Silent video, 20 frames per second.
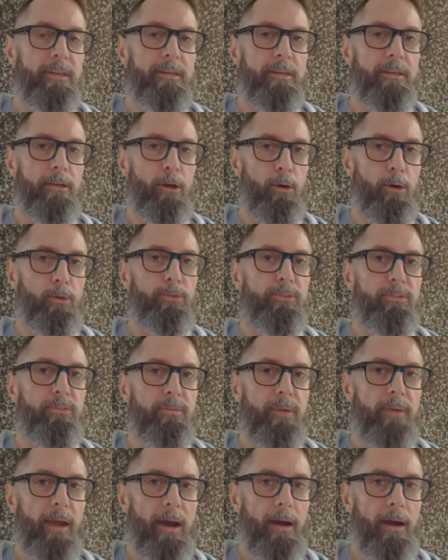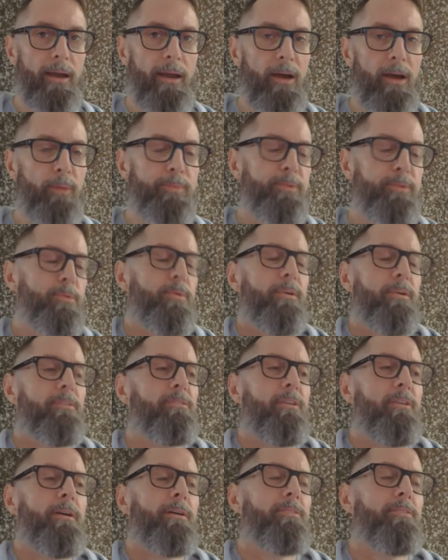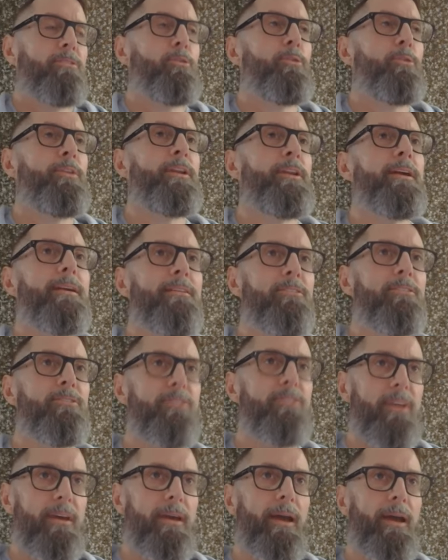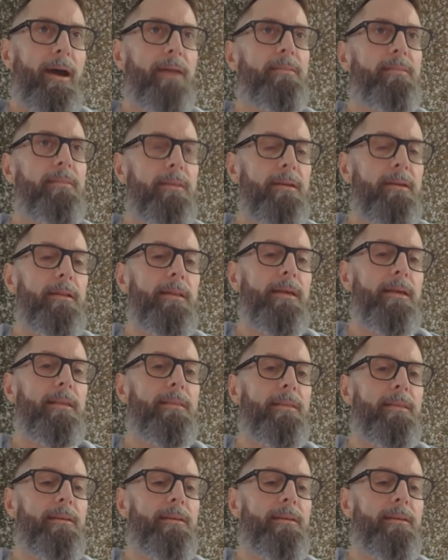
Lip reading: it knows how to help you so that it can say, ideally,